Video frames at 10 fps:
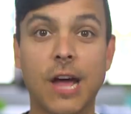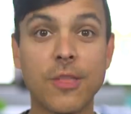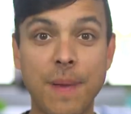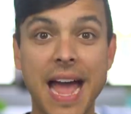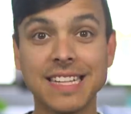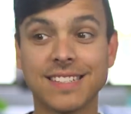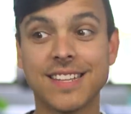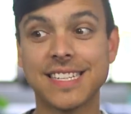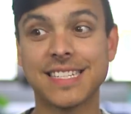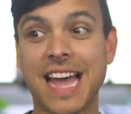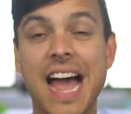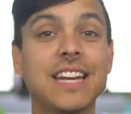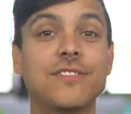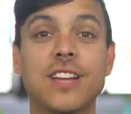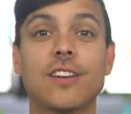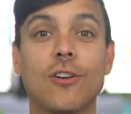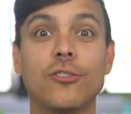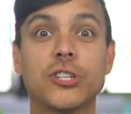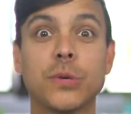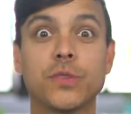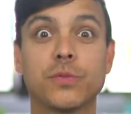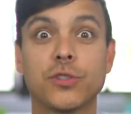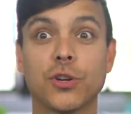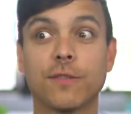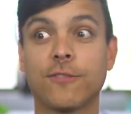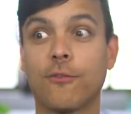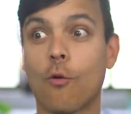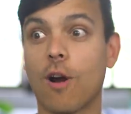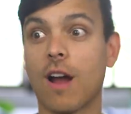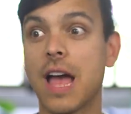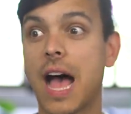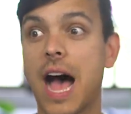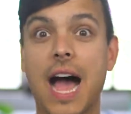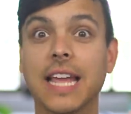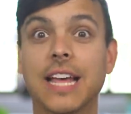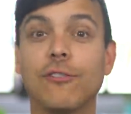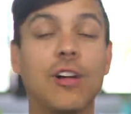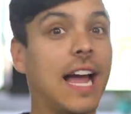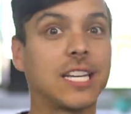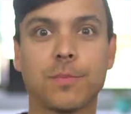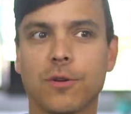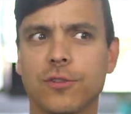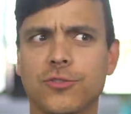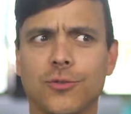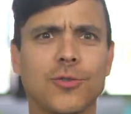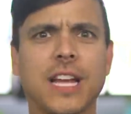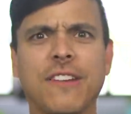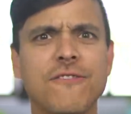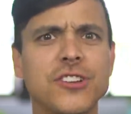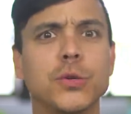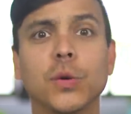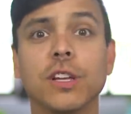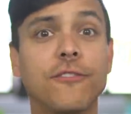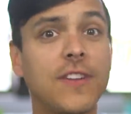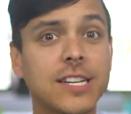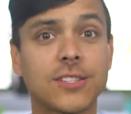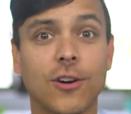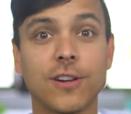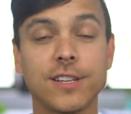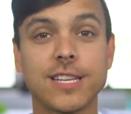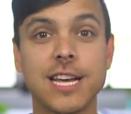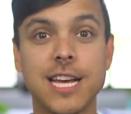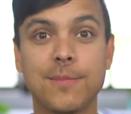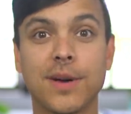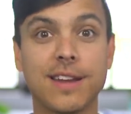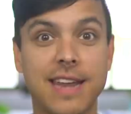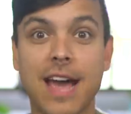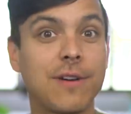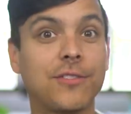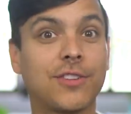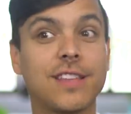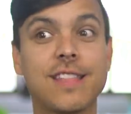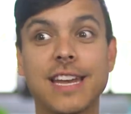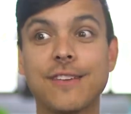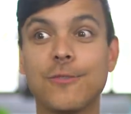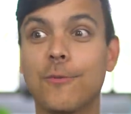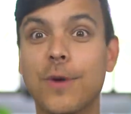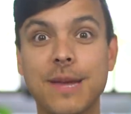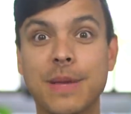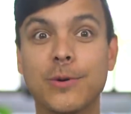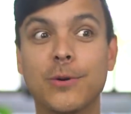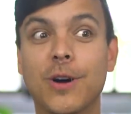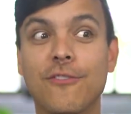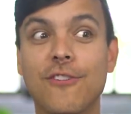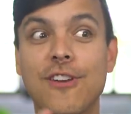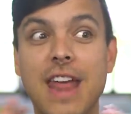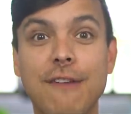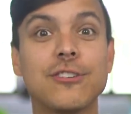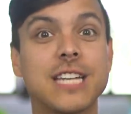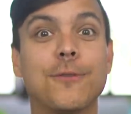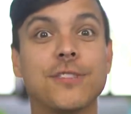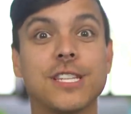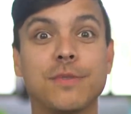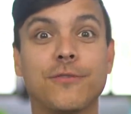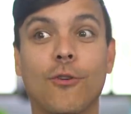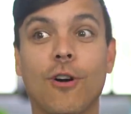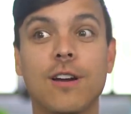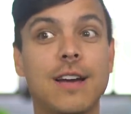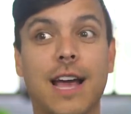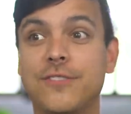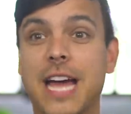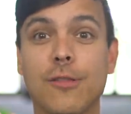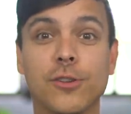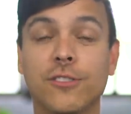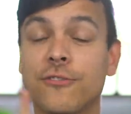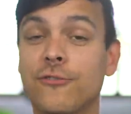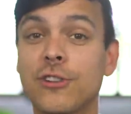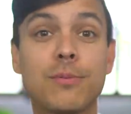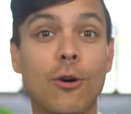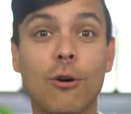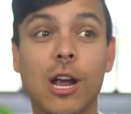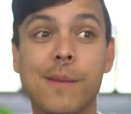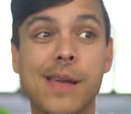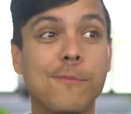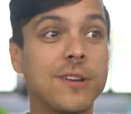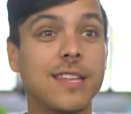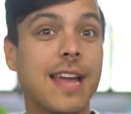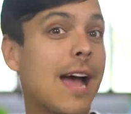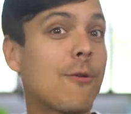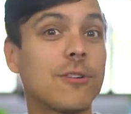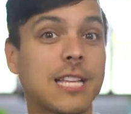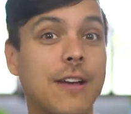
Now in the past, this kind of technology was reserved for high-level experts or like visual effects artists, but now we've seen that even we, people who have never dealt with this before, have downloaded a free program and within hours